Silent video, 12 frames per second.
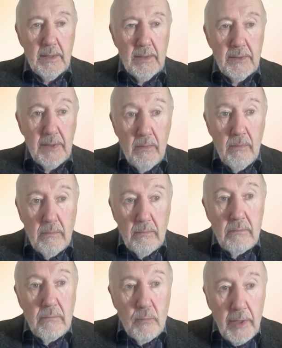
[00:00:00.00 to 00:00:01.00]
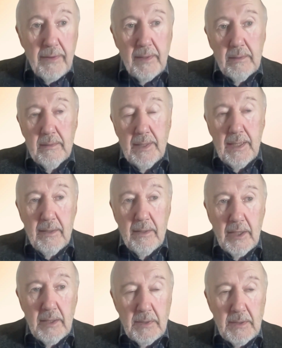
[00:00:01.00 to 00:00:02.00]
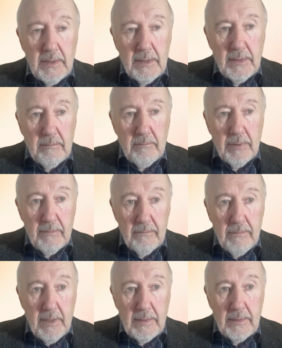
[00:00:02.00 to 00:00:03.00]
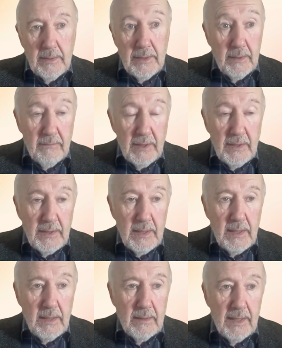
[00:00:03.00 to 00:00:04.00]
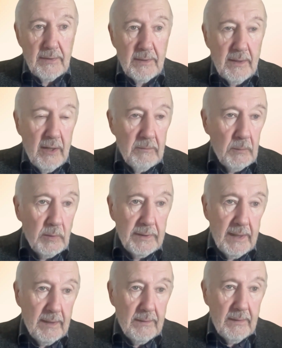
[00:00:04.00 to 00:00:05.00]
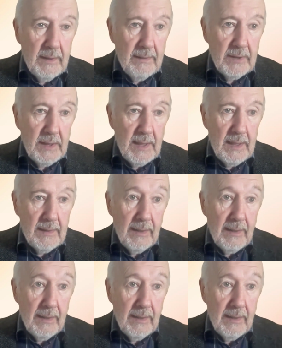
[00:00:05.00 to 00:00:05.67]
So we think that that argument is convincing, and that's the argument we'll take to the FDA.